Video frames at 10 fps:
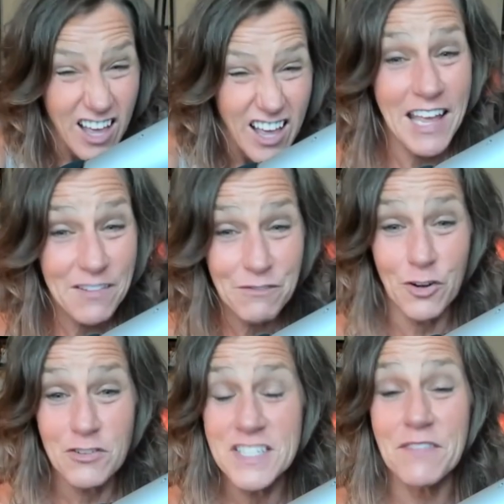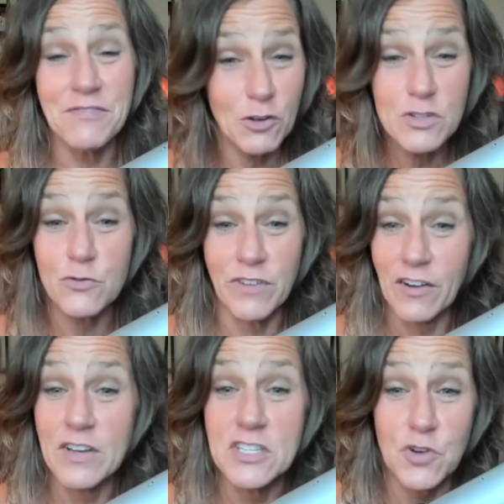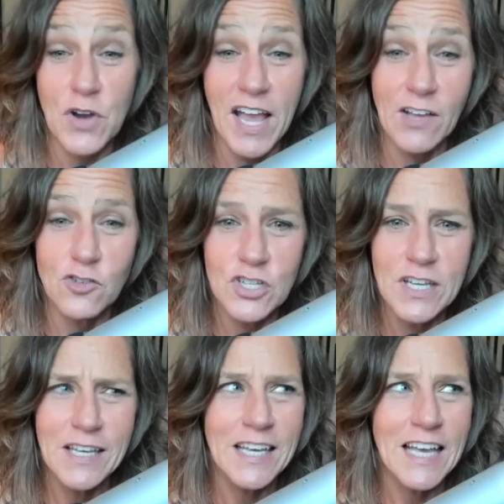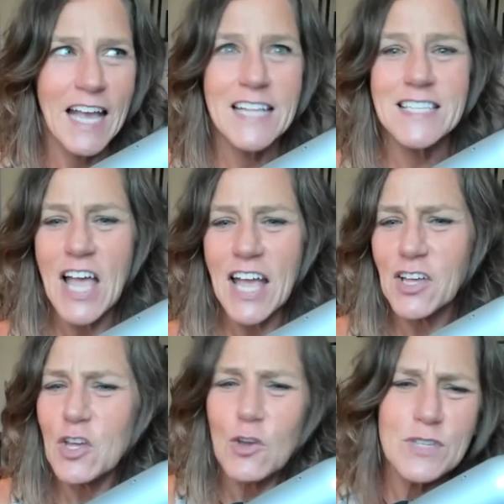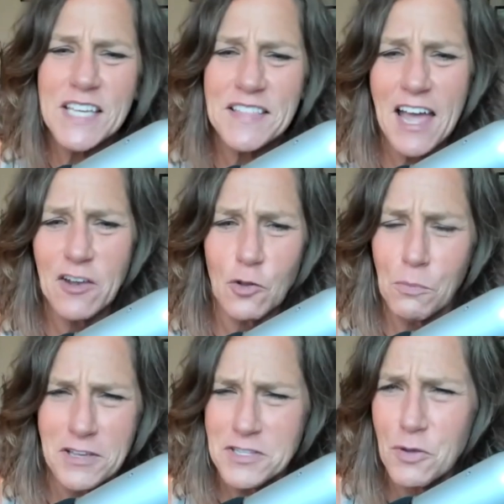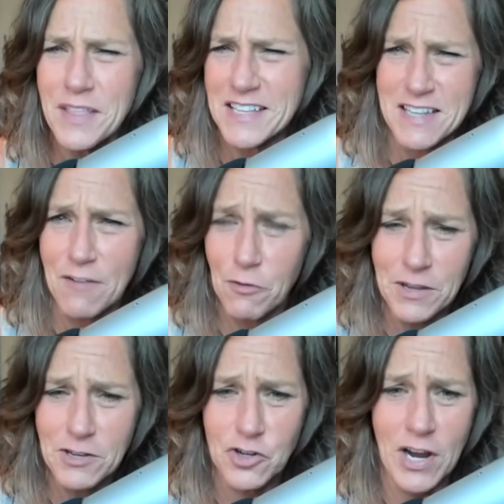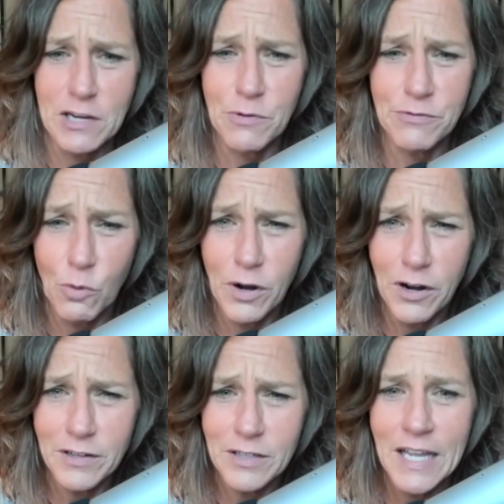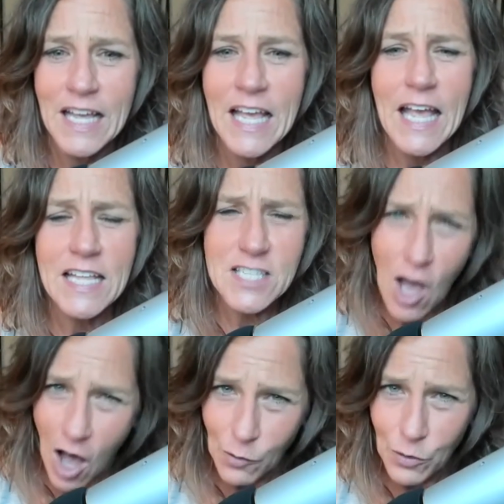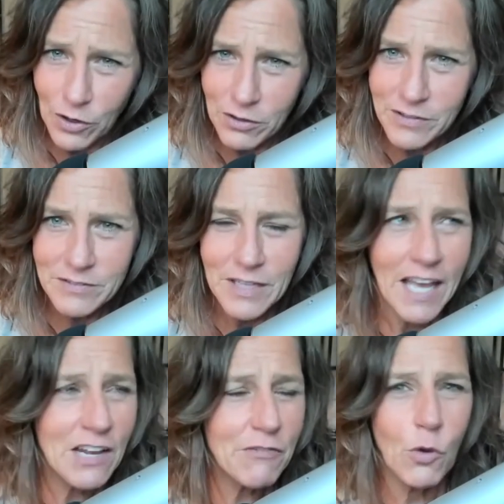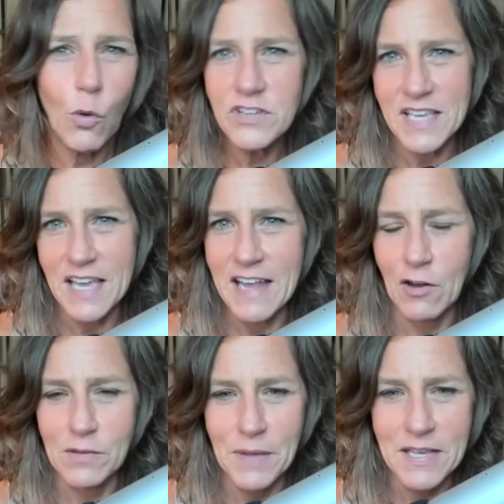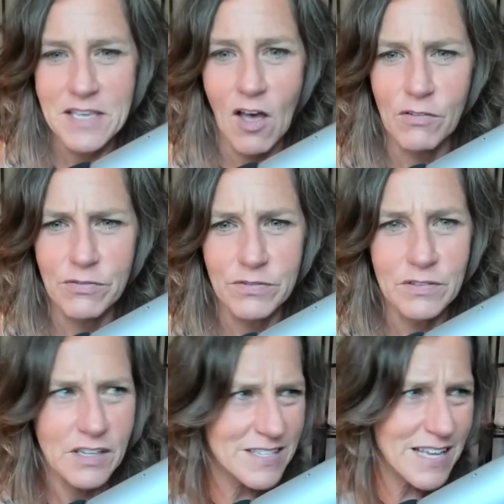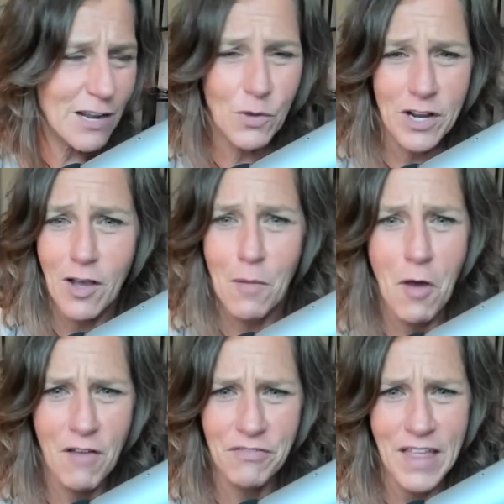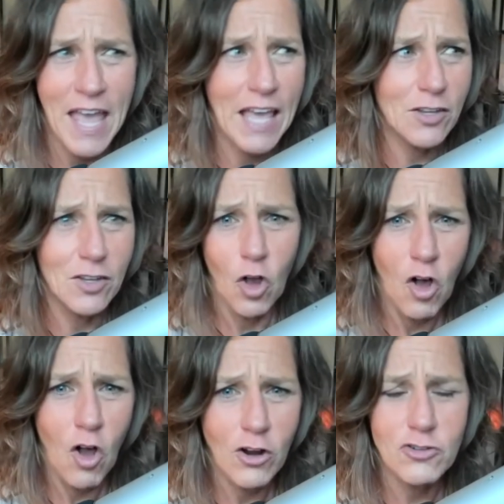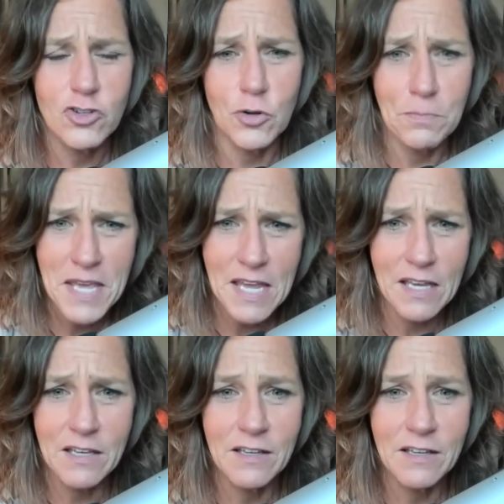At first, it feels very strange. It's like using that new muscle that's never been trained before. It's awkward. And of course, I doubted myself because I didn't want to come off like harsh or mean.